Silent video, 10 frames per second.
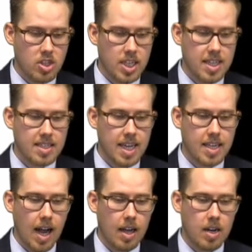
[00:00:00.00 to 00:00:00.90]
at
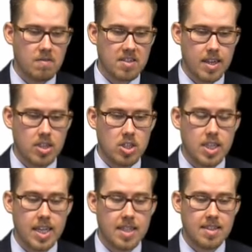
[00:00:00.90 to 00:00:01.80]

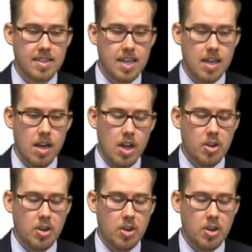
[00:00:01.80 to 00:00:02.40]
gsa.gov/CSD,